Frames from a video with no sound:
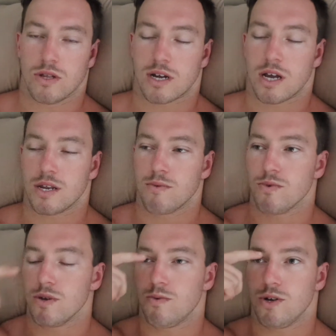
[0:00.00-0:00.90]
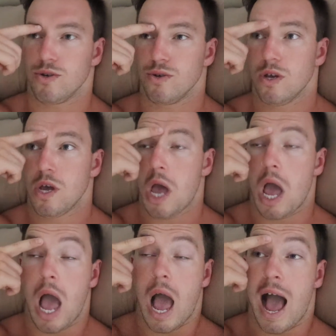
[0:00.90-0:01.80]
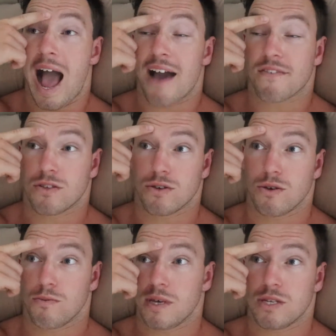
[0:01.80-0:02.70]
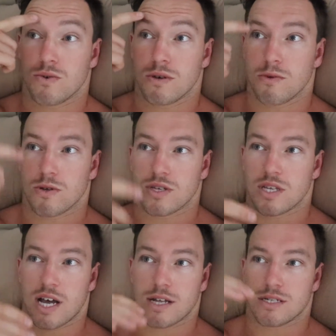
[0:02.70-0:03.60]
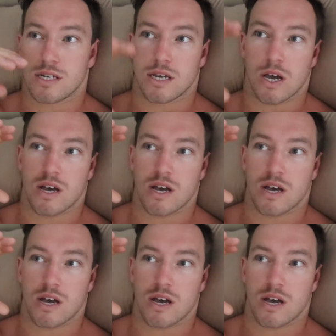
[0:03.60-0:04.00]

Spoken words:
Like I didn't really want to have to be doing multitasking.